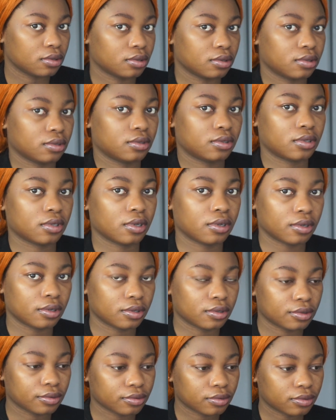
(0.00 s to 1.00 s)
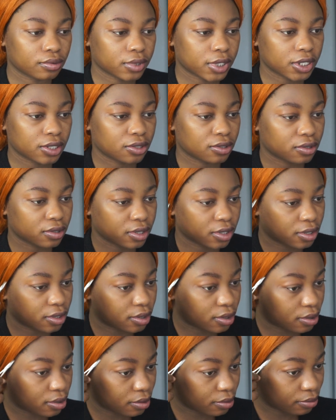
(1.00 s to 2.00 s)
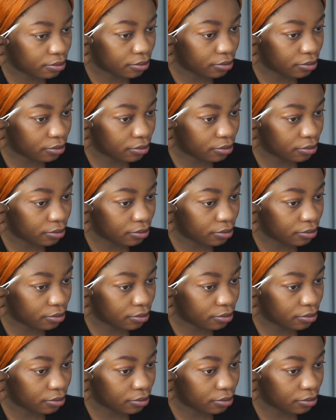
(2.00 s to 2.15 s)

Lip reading: So let's do this.